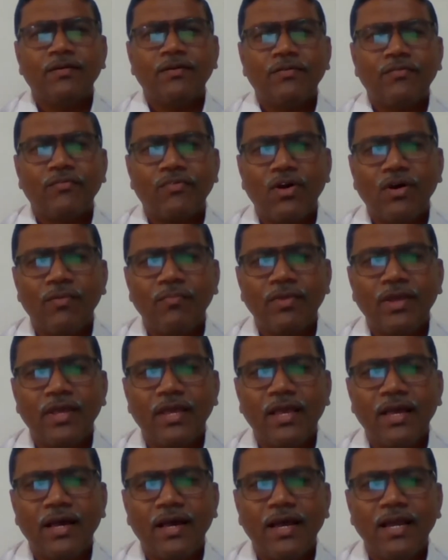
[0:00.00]
From
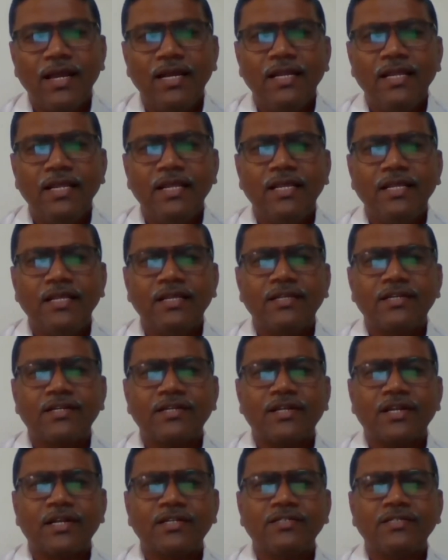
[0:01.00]
a highly
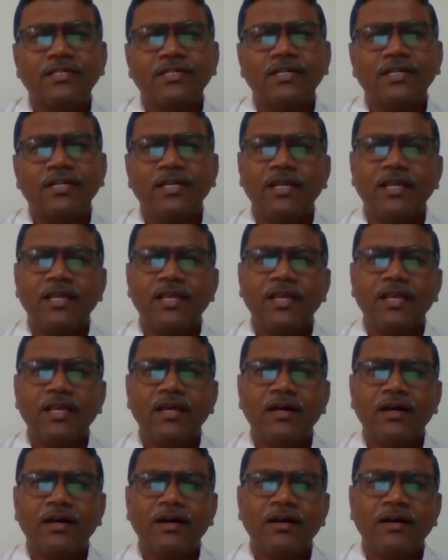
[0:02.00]
structured
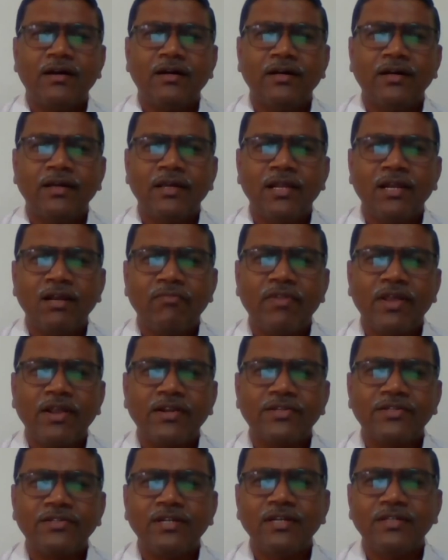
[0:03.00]

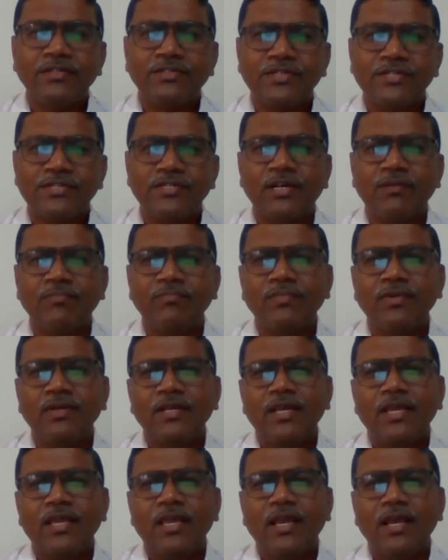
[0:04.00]
inflectional system,
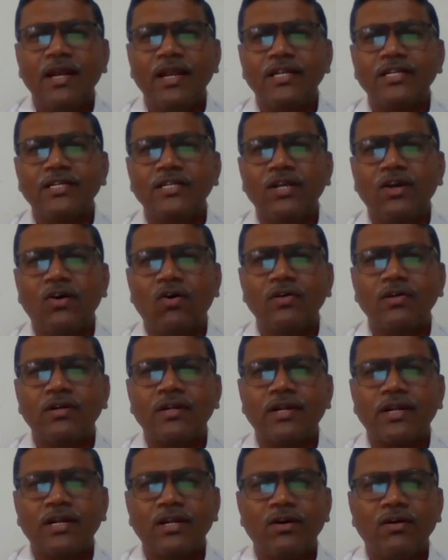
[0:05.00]
English got
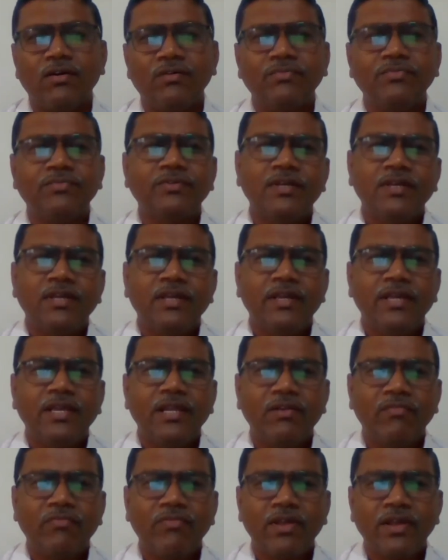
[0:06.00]
rid of
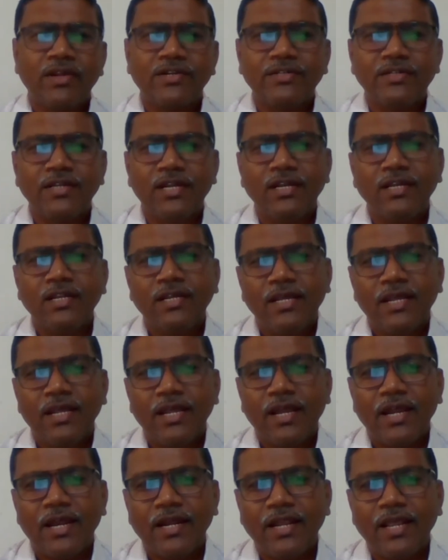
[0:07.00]
inflectional
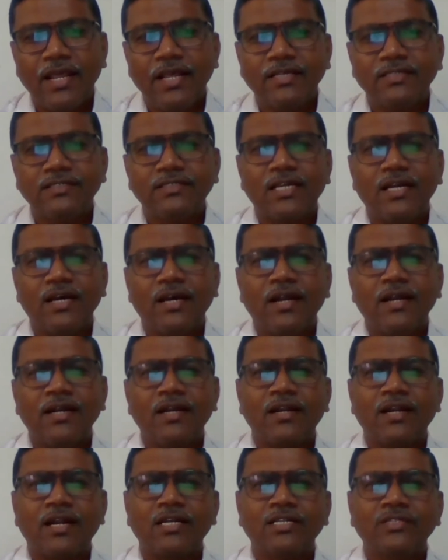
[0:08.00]
endings
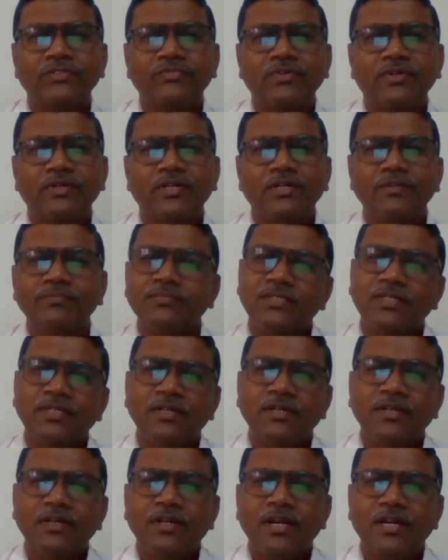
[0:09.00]
and transformed
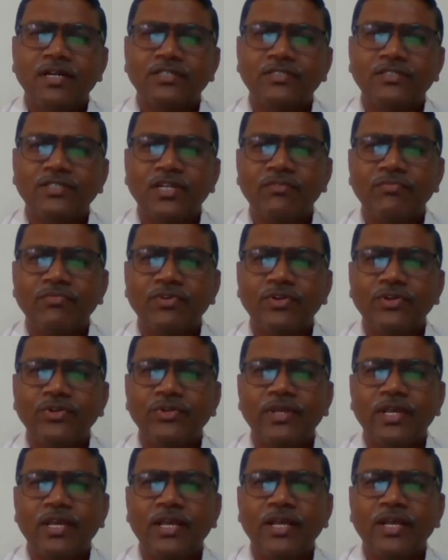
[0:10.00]
itself
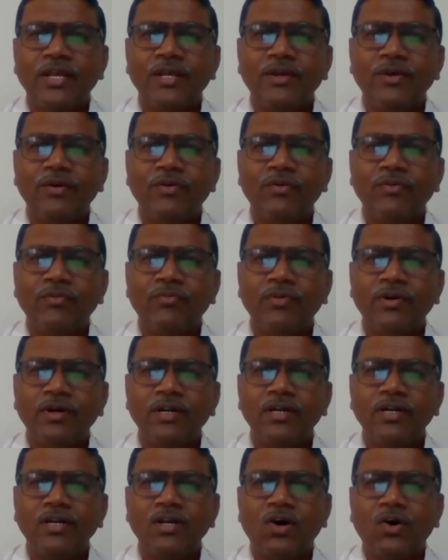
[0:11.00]
into a
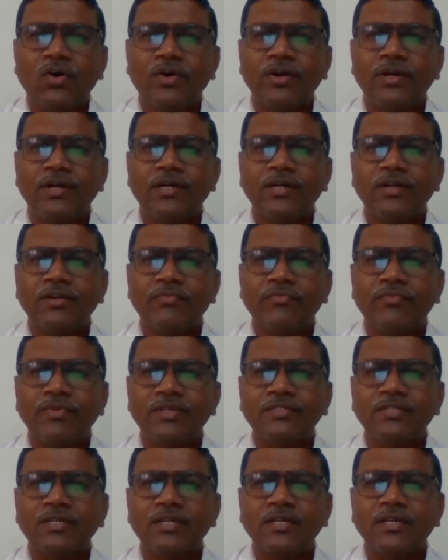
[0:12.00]
word order
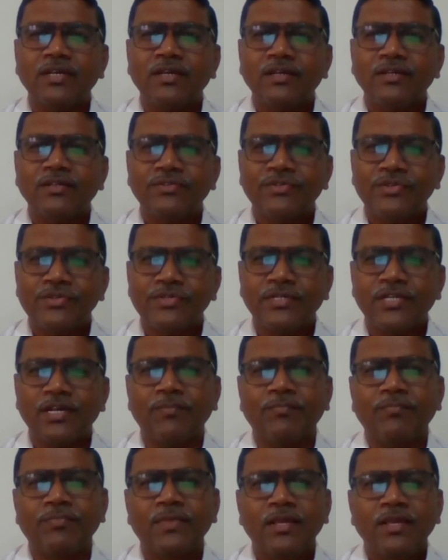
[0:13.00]
fixed
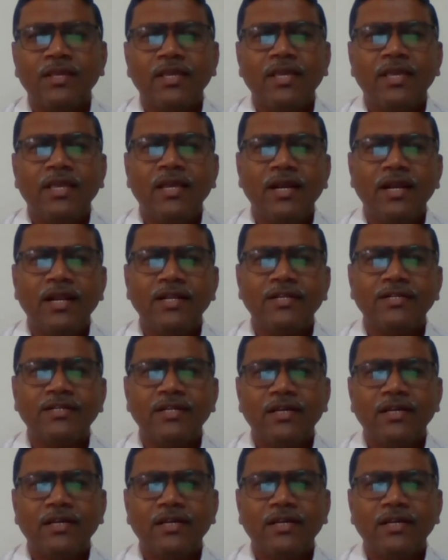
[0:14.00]
system. English